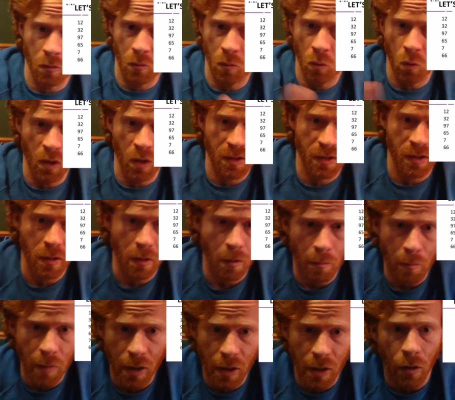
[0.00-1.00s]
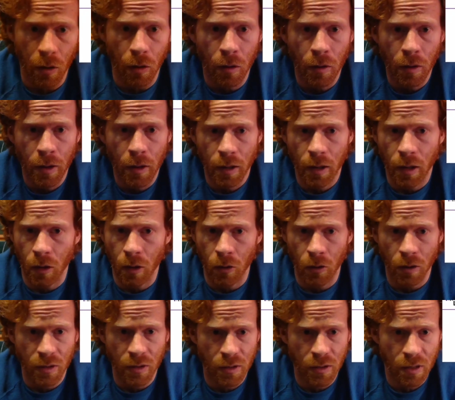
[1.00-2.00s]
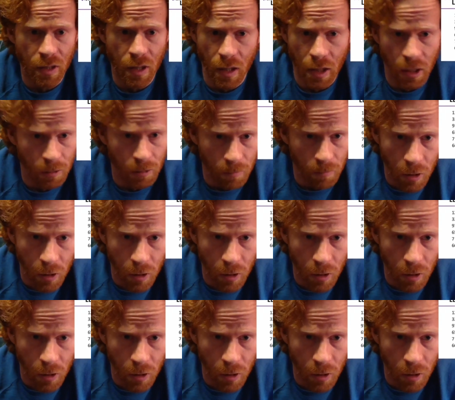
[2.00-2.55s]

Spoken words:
what's in the middle here and say,